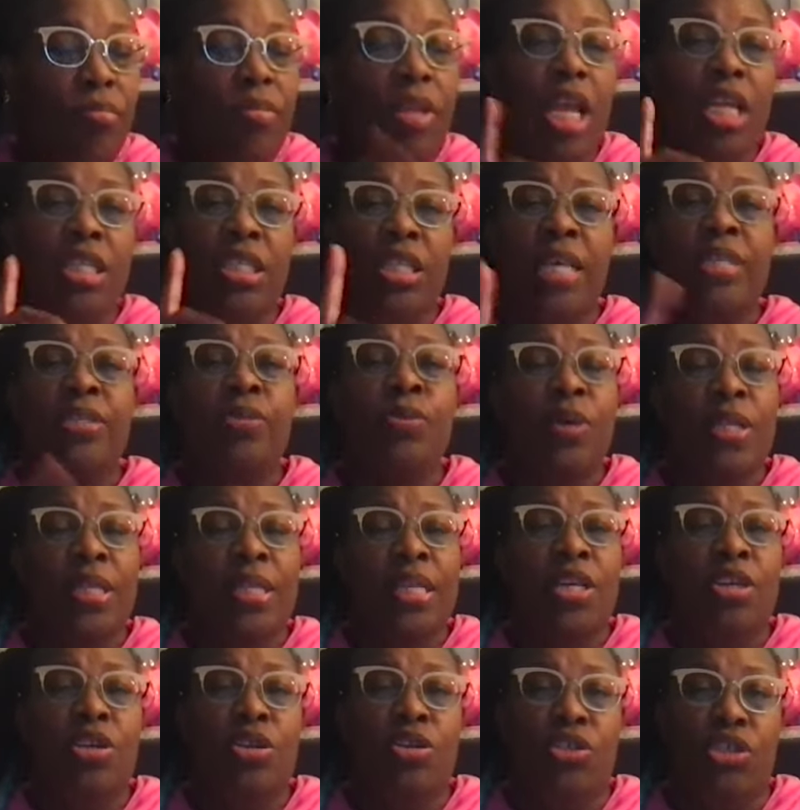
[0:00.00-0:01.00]
So that's one
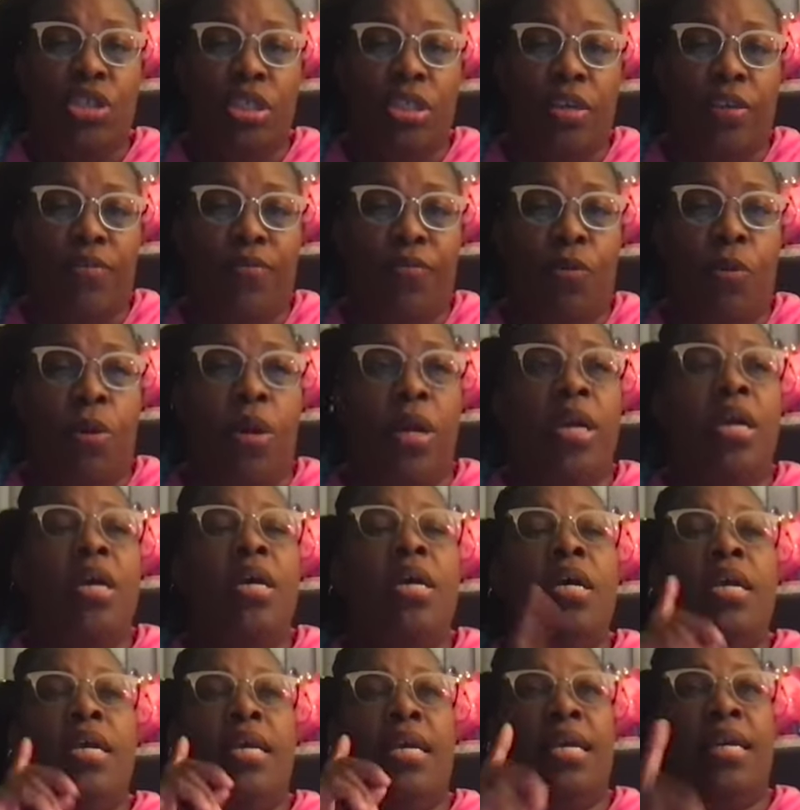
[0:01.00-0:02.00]
thing you should look for
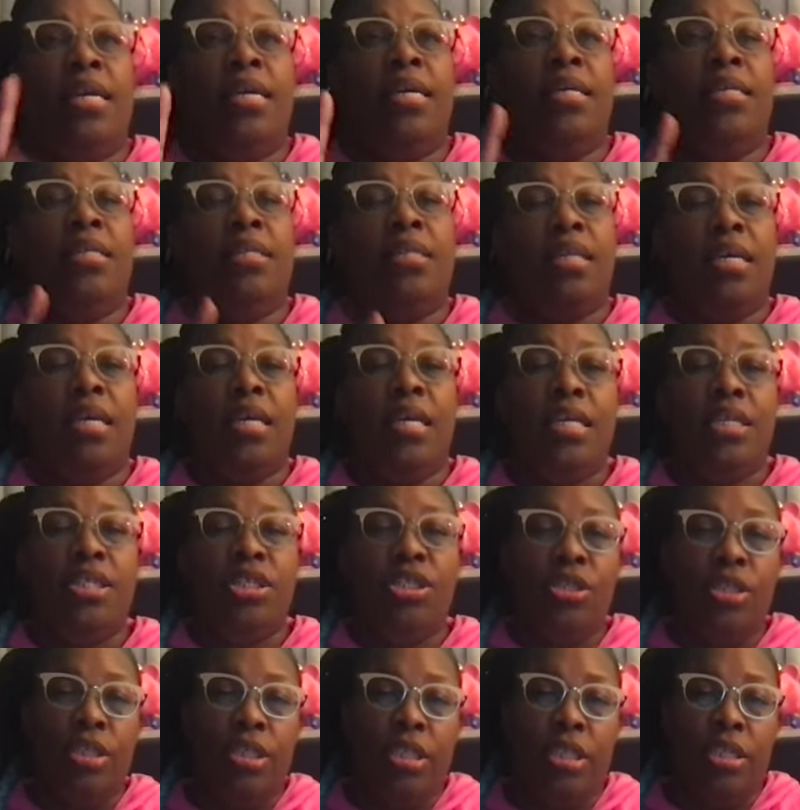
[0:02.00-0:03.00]
is
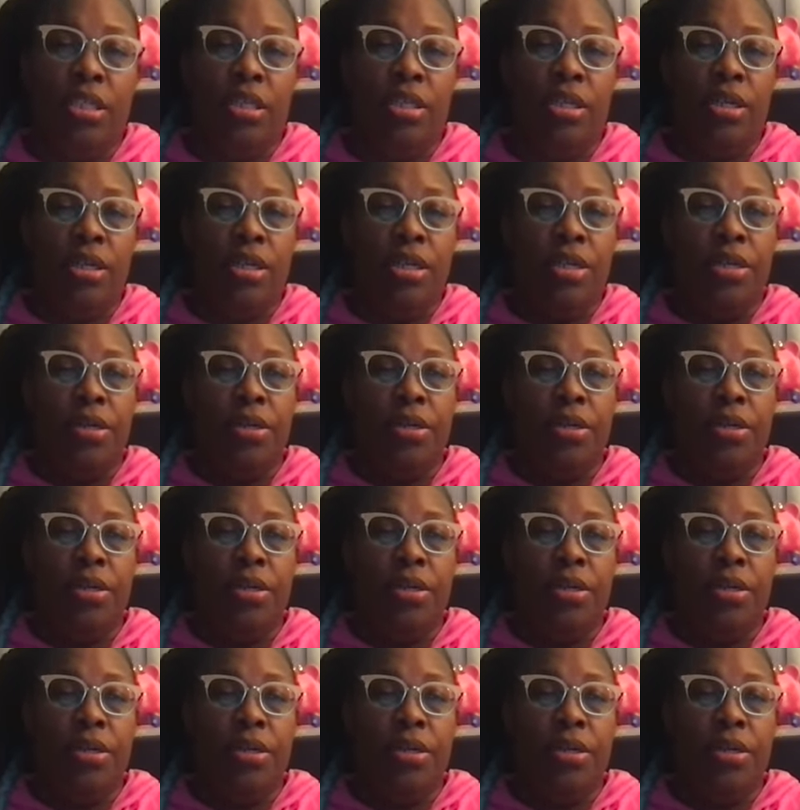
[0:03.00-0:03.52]
your dealer,